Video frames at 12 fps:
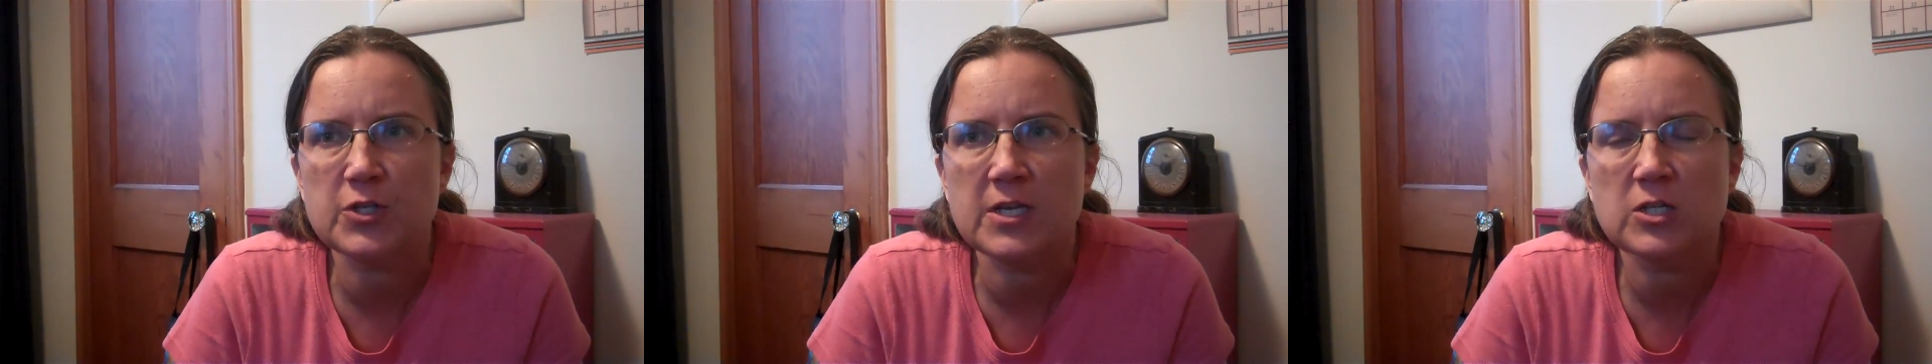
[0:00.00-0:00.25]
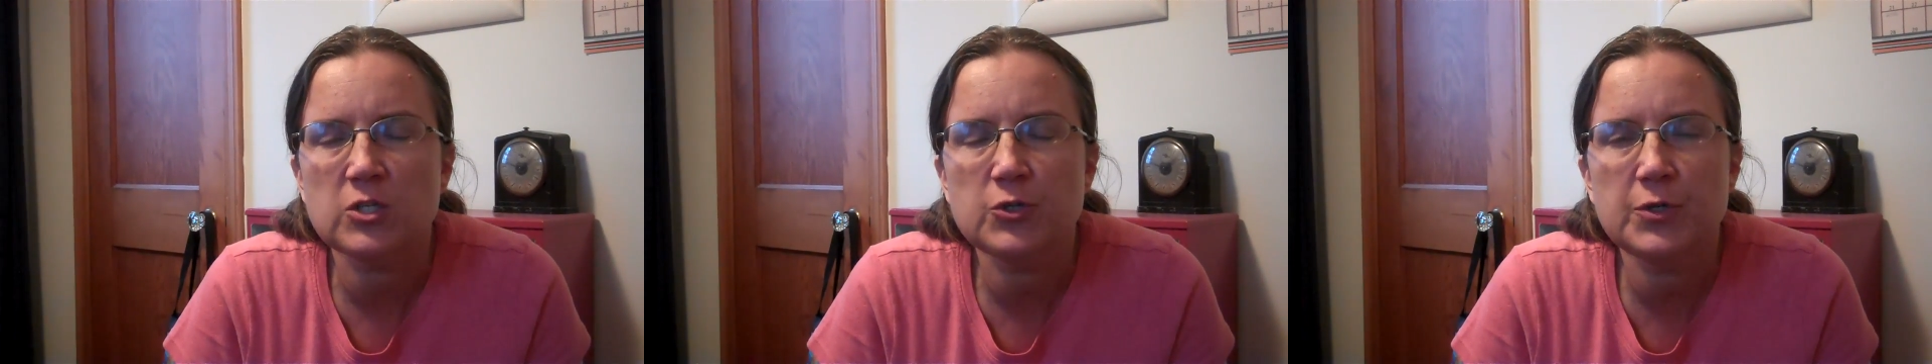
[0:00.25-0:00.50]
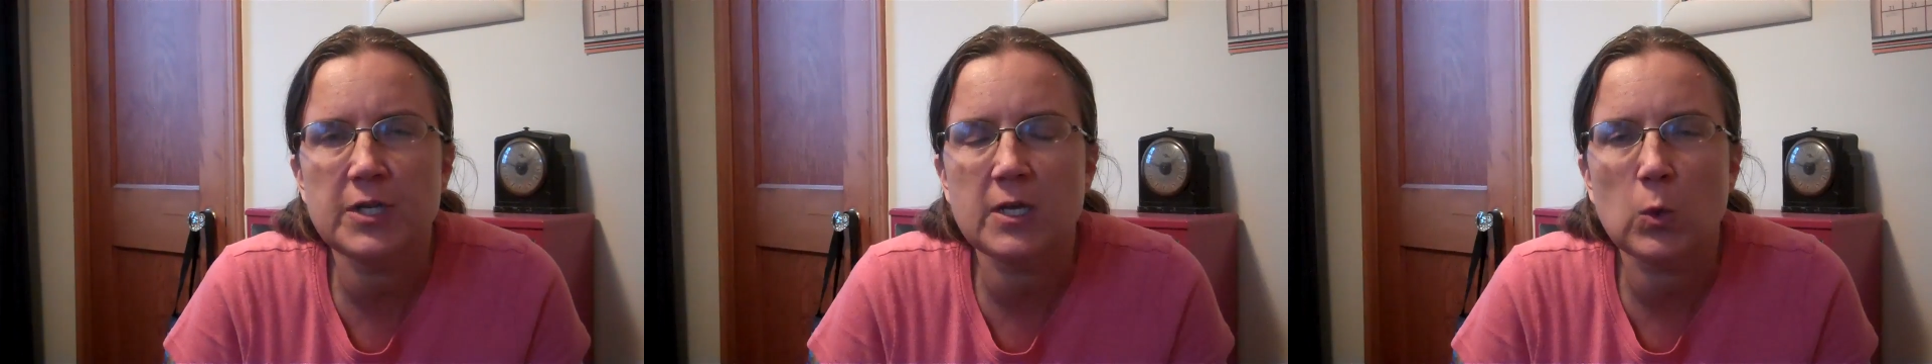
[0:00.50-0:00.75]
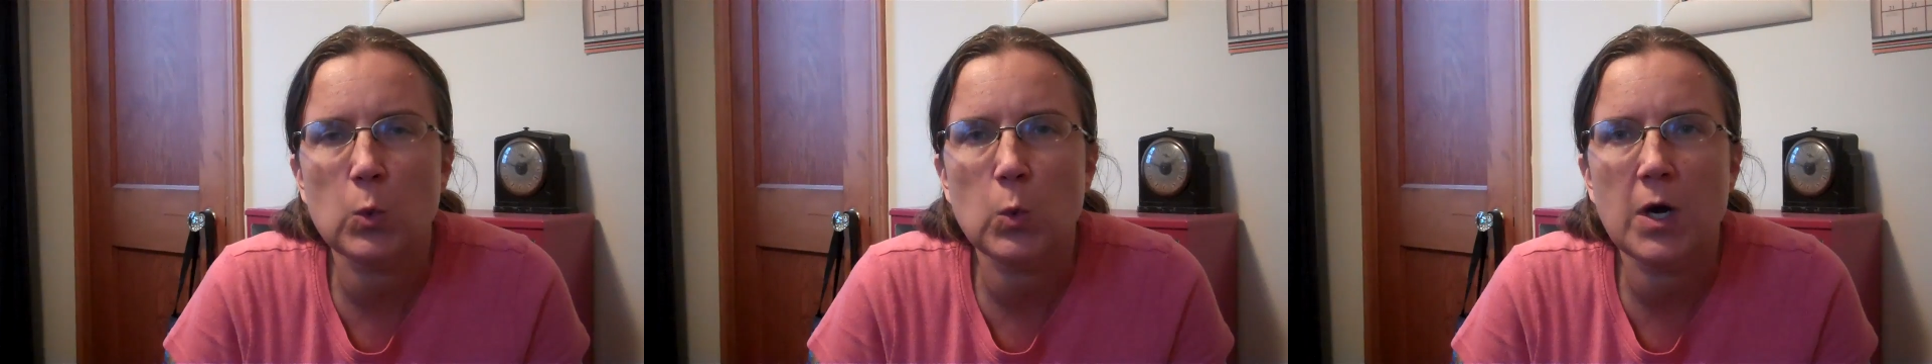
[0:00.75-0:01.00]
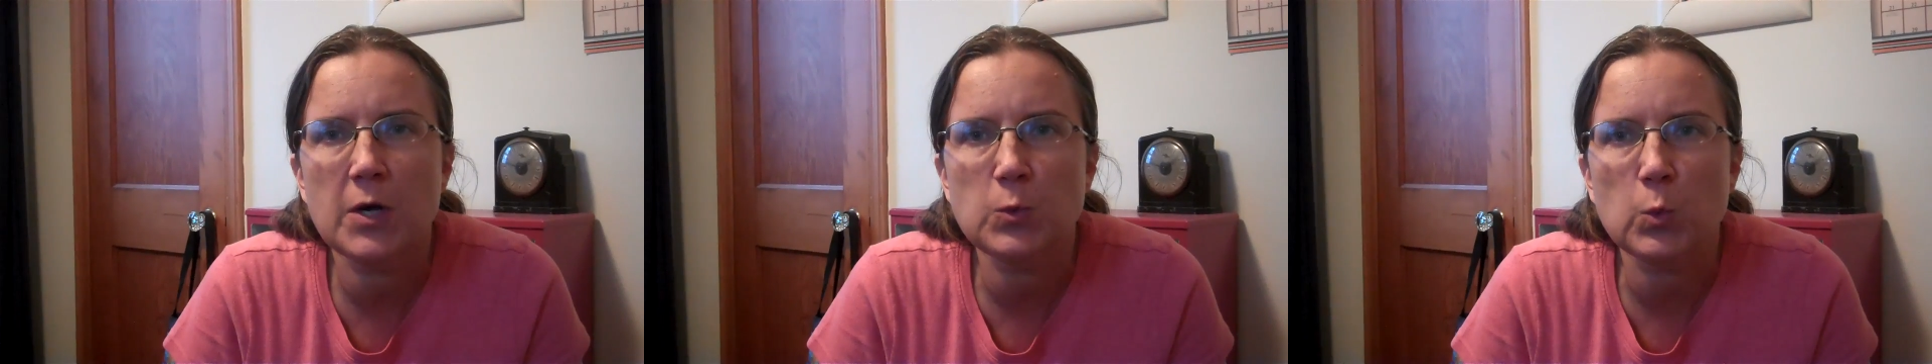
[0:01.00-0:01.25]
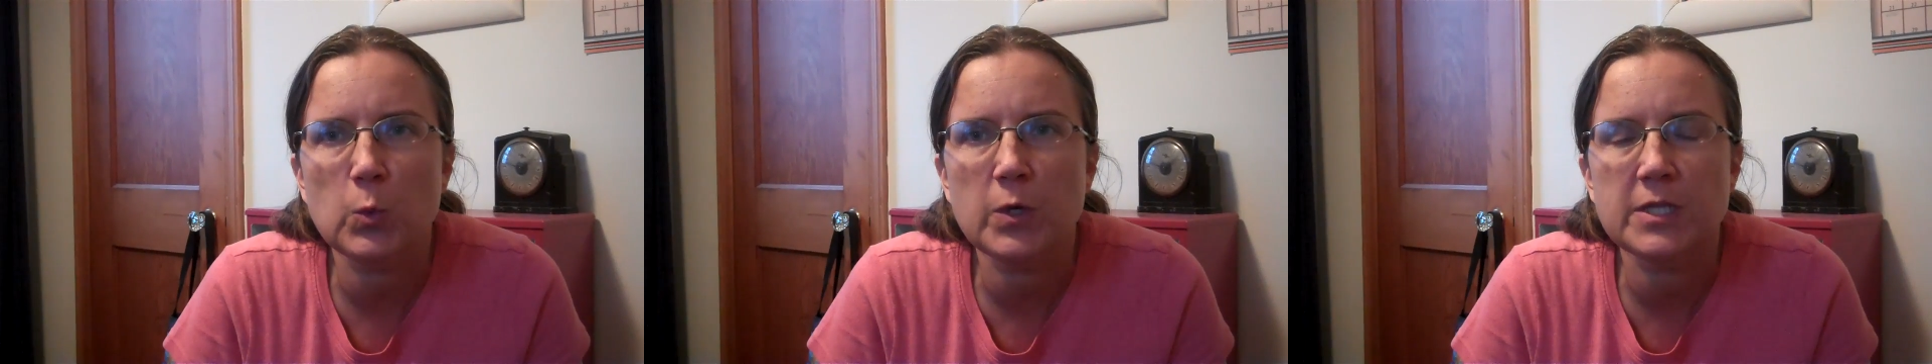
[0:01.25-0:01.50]
including
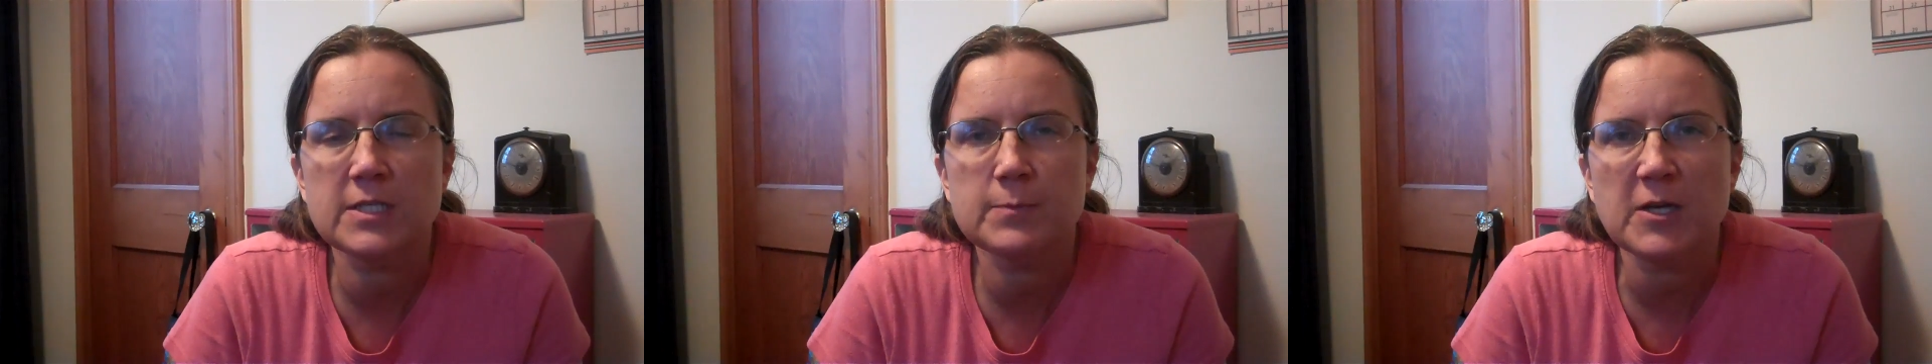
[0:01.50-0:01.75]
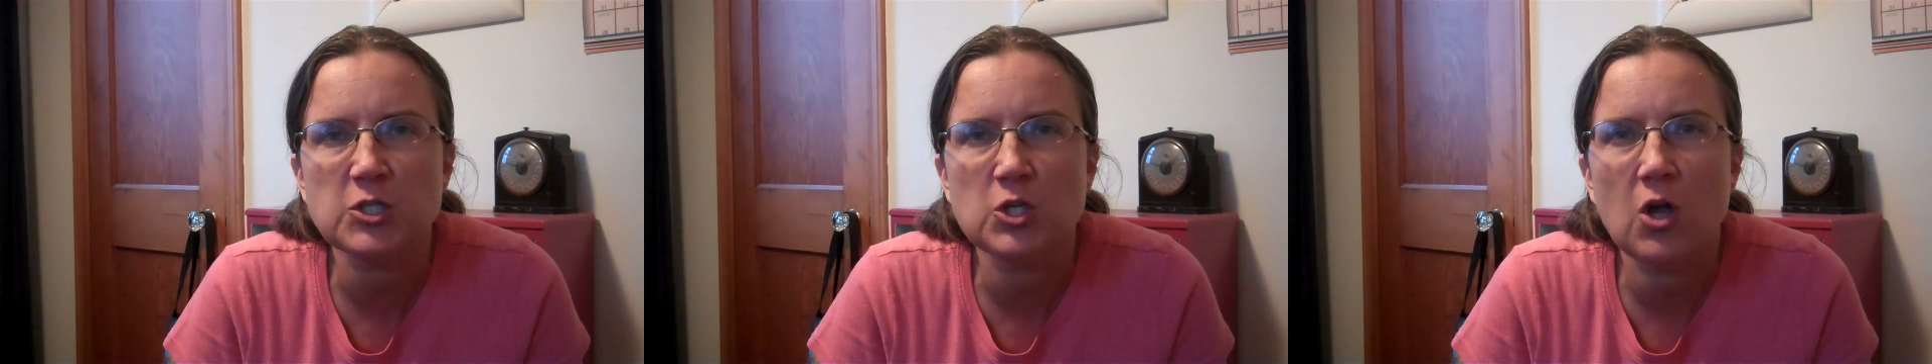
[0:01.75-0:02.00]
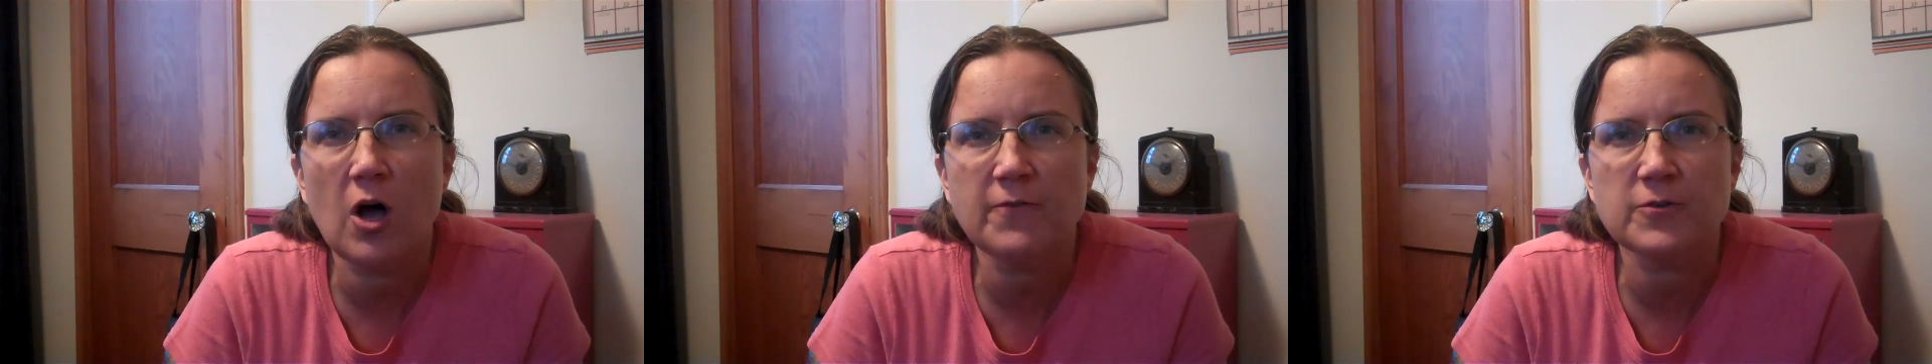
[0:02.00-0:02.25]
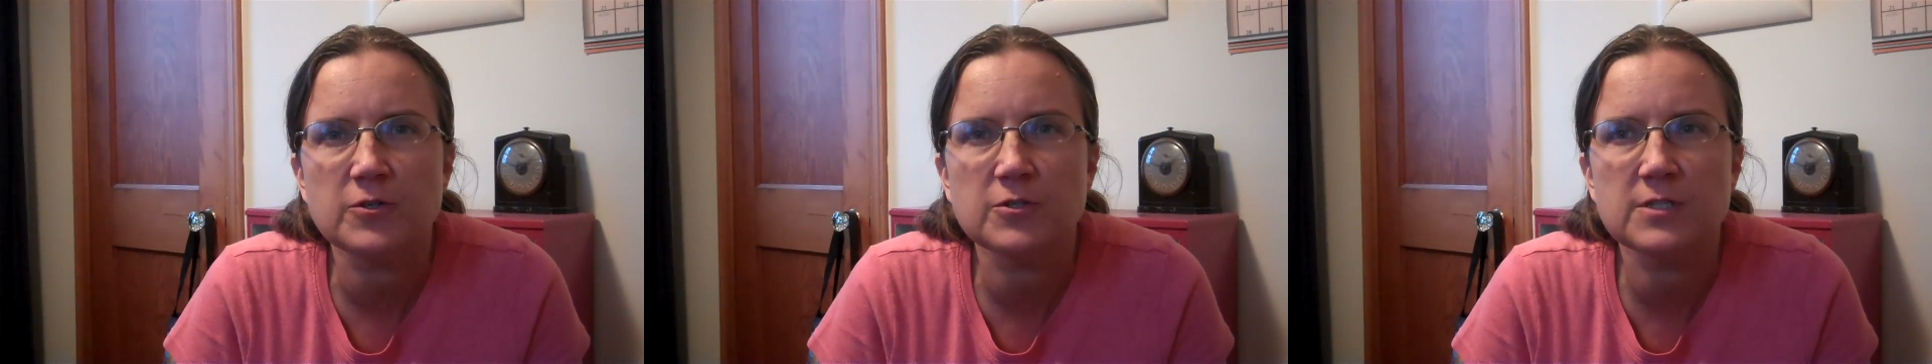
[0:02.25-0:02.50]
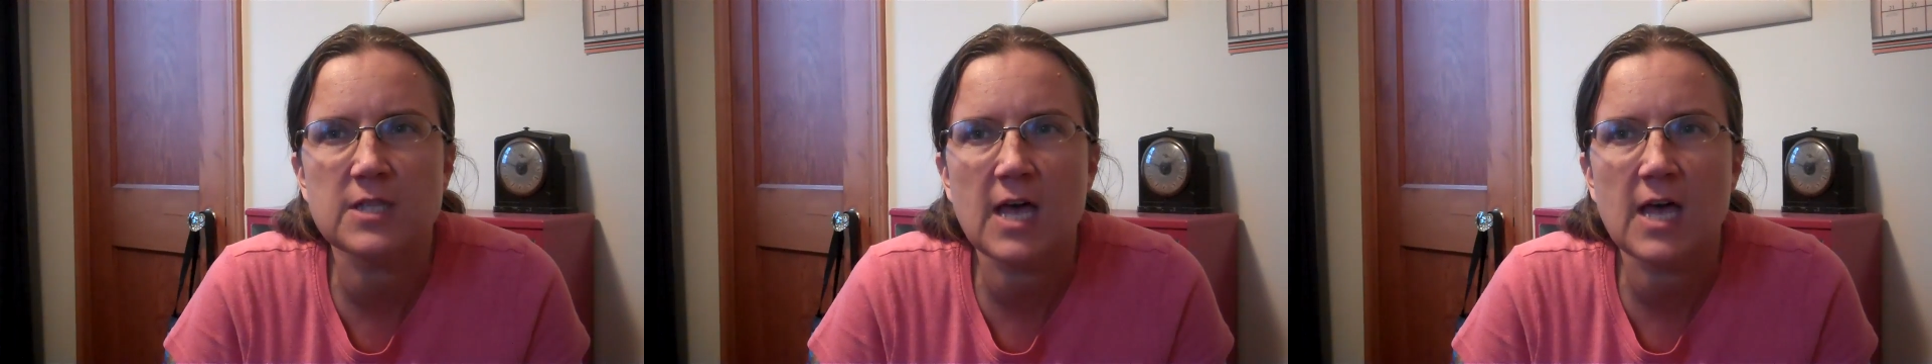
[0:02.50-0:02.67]
one with special offers